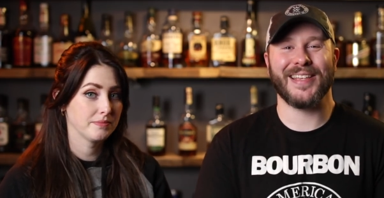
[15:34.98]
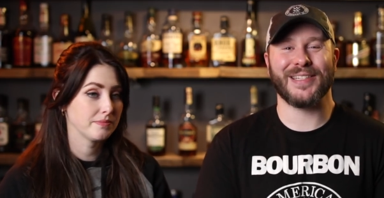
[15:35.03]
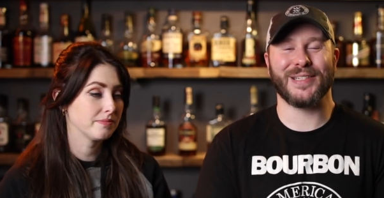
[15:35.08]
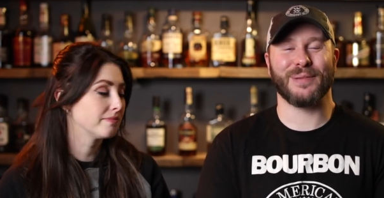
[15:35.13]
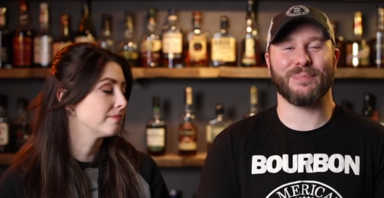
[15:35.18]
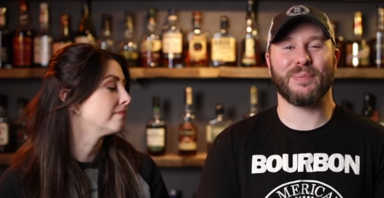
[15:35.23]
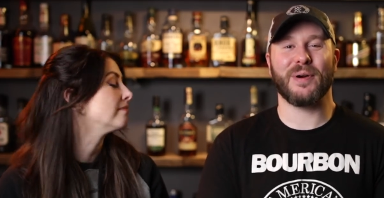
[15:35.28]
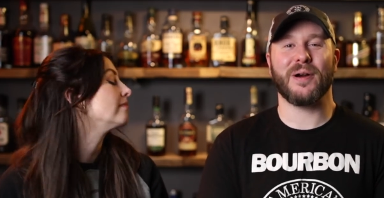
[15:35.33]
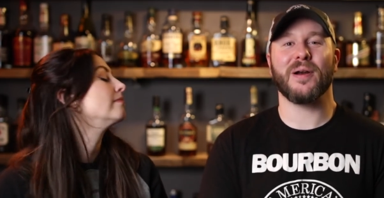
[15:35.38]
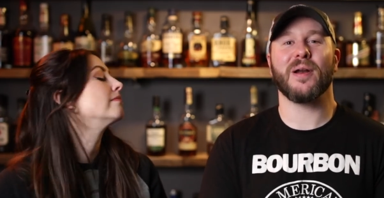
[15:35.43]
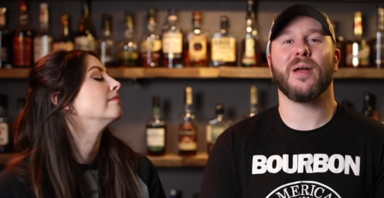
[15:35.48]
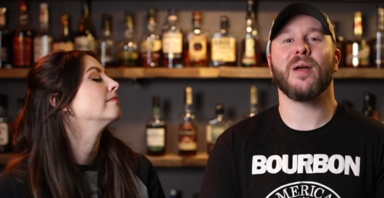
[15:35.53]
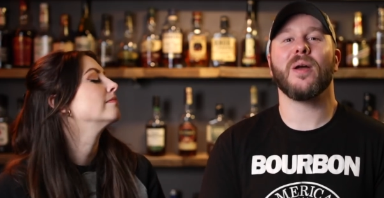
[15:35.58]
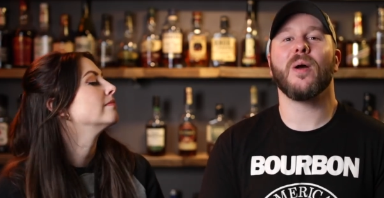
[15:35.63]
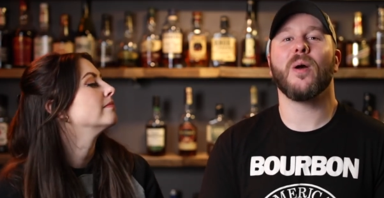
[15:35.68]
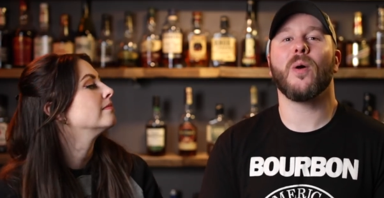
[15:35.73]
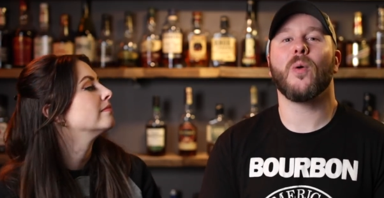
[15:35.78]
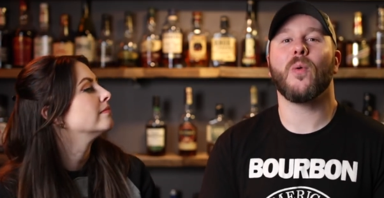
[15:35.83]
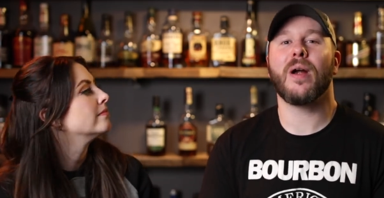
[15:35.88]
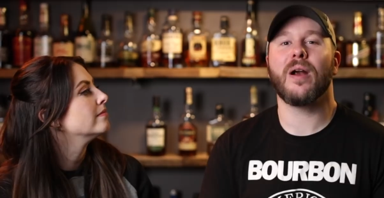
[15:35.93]
Speaker 1: so this is the part
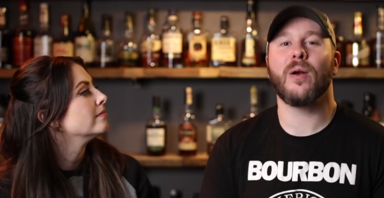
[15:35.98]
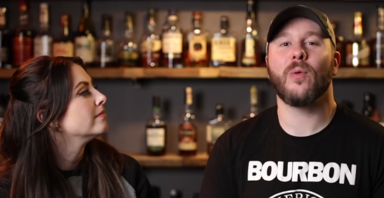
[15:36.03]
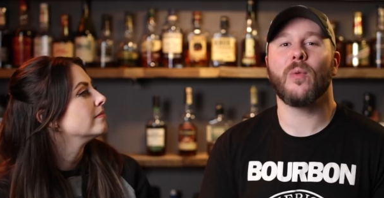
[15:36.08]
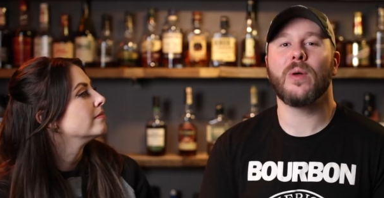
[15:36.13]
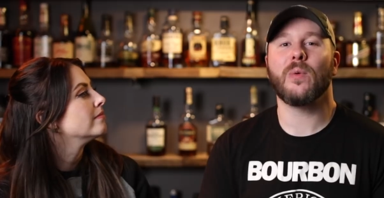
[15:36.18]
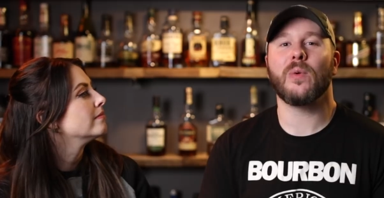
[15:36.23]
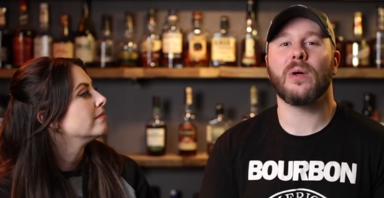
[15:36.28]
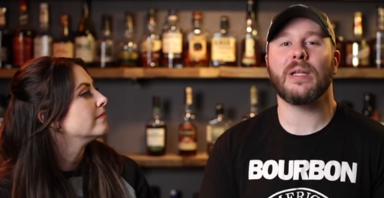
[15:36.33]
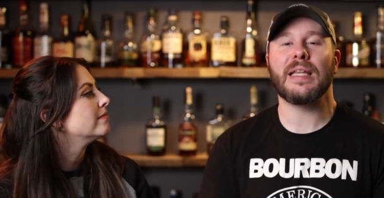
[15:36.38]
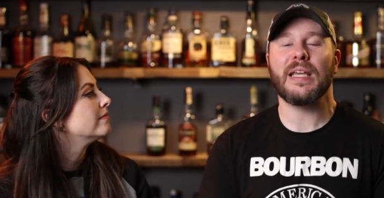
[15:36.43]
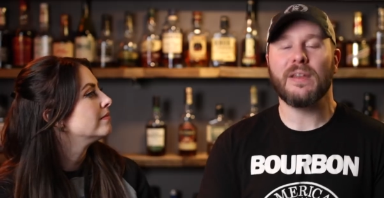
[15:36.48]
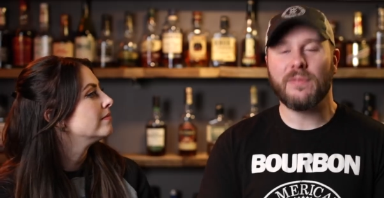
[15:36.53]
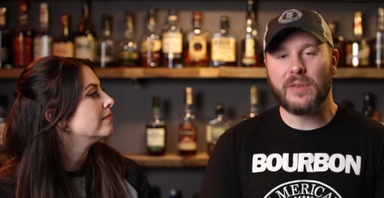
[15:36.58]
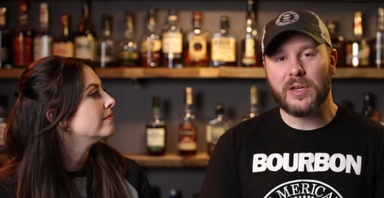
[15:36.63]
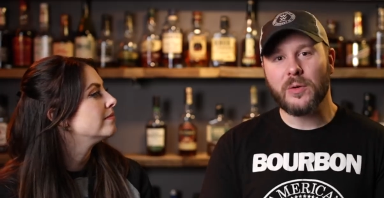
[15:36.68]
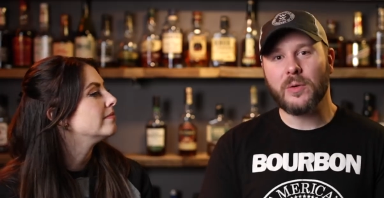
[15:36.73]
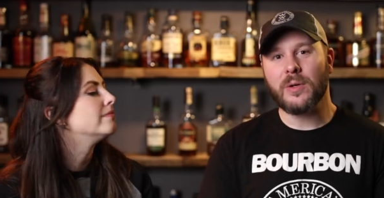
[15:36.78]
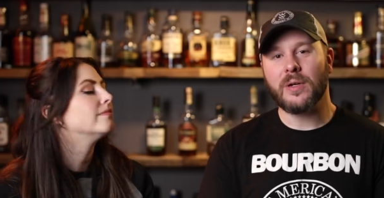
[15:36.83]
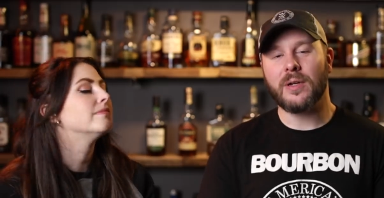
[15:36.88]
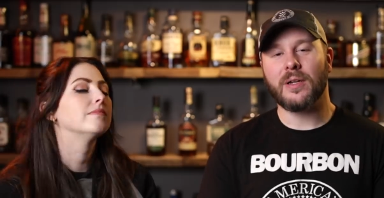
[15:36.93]
where we will leave
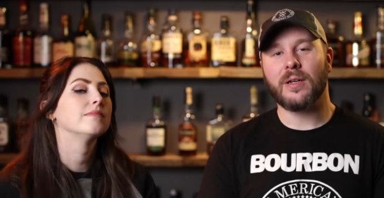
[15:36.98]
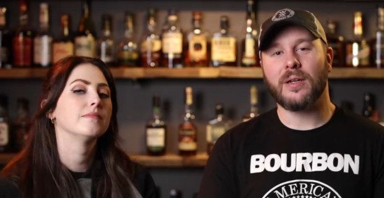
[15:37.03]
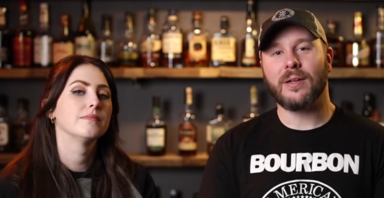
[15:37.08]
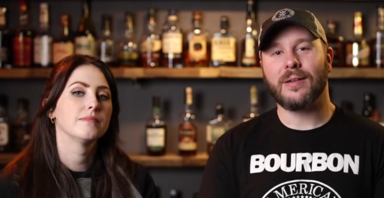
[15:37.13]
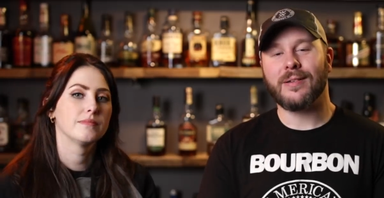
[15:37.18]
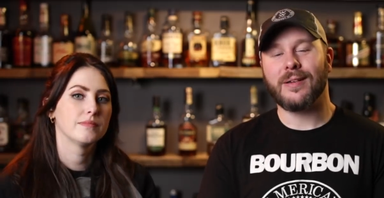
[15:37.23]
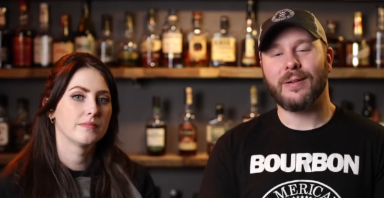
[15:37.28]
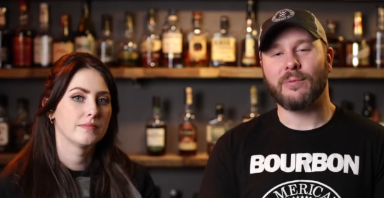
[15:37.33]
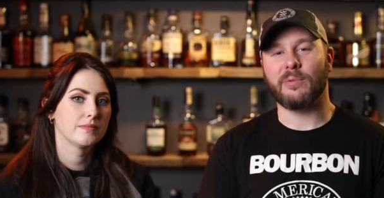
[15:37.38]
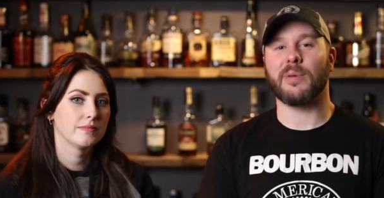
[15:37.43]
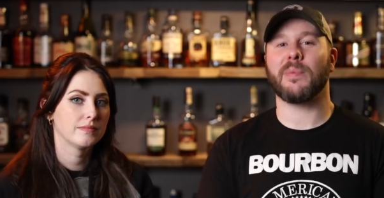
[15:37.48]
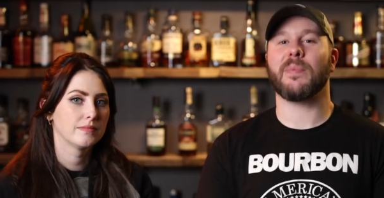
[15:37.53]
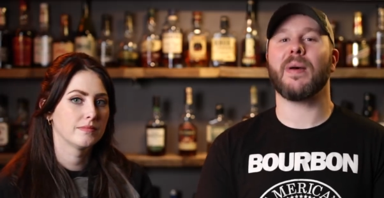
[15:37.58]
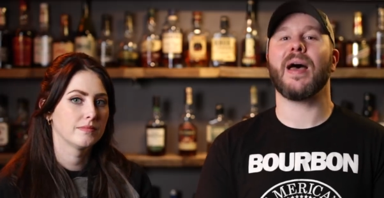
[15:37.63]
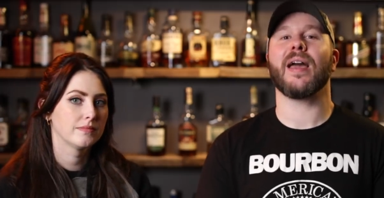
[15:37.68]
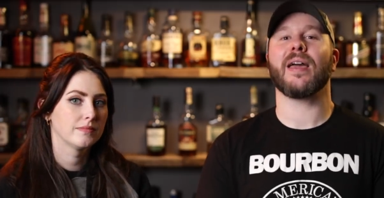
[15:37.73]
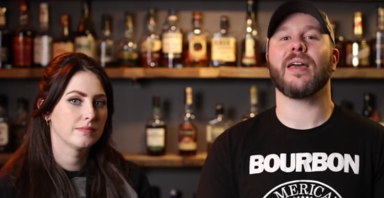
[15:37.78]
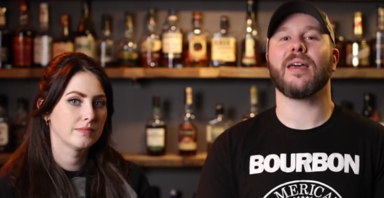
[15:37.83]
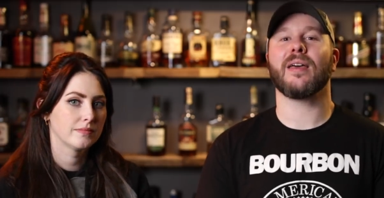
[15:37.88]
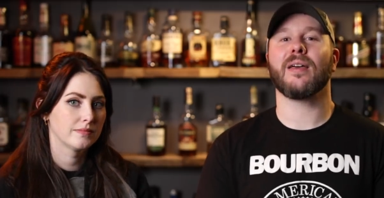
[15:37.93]
you. We'll be
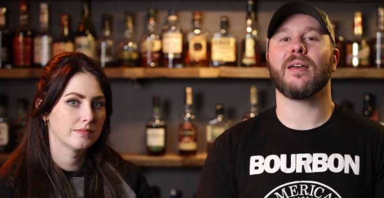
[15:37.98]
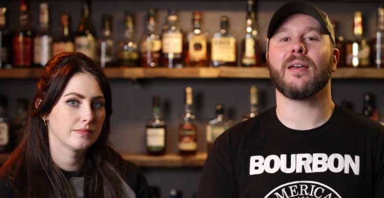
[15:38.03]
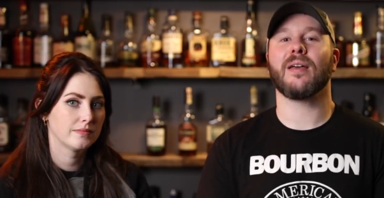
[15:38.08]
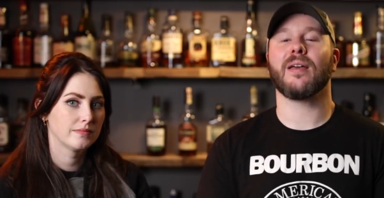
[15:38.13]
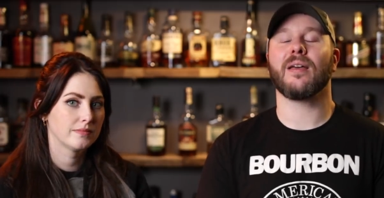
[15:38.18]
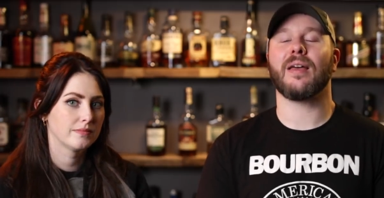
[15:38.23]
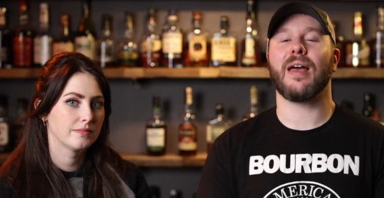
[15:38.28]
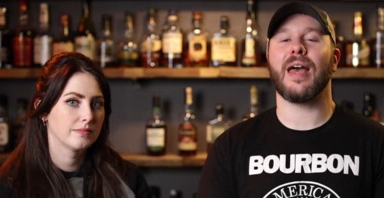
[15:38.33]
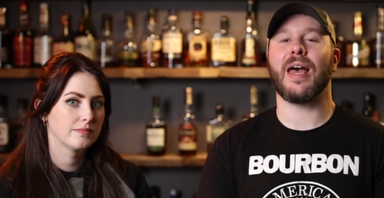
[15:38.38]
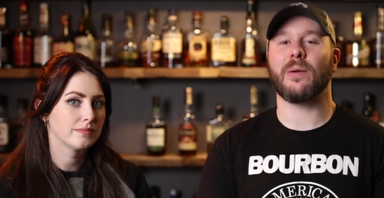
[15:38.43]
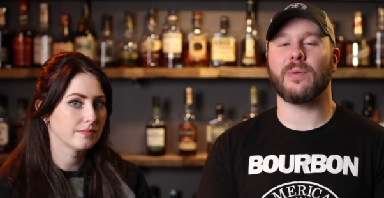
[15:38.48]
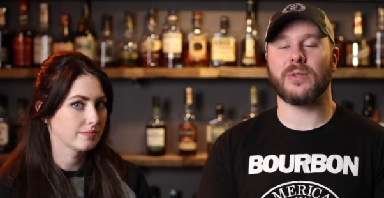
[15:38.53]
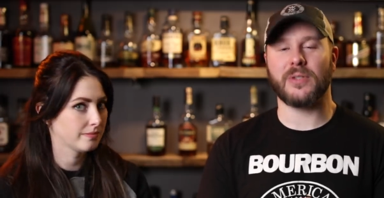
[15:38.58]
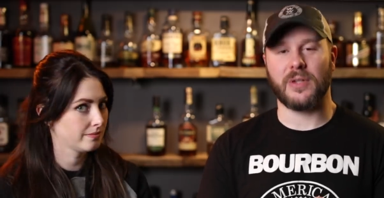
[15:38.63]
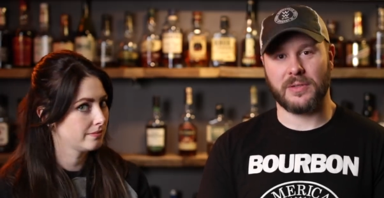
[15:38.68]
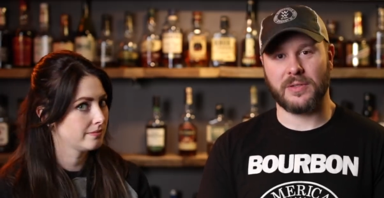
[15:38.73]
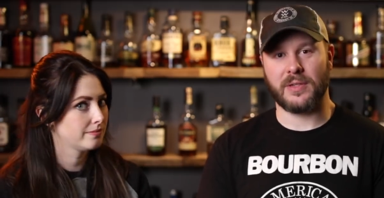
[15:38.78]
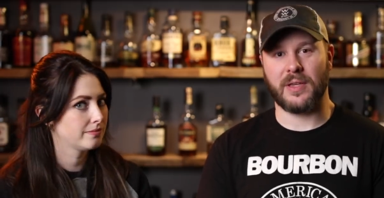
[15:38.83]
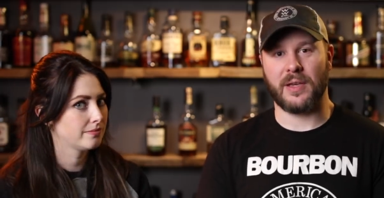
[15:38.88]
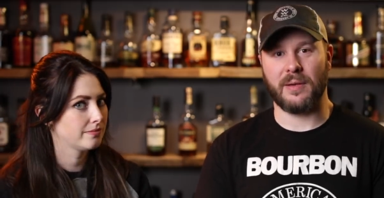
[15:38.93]
back at
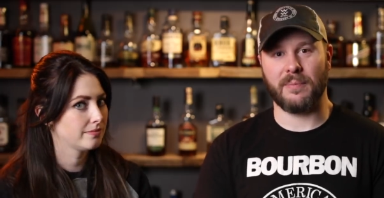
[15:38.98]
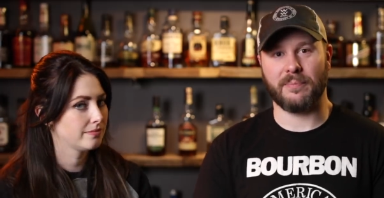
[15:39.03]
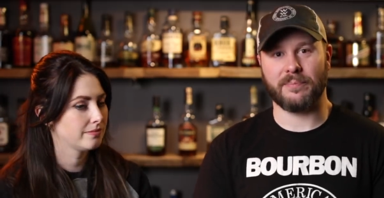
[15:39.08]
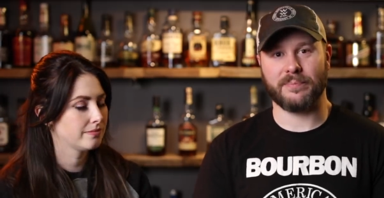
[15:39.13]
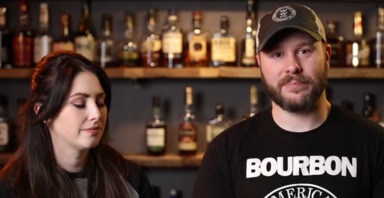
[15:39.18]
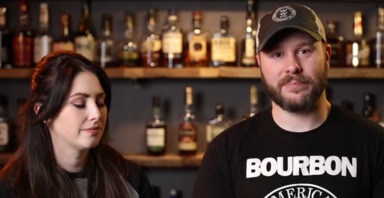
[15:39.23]
results time.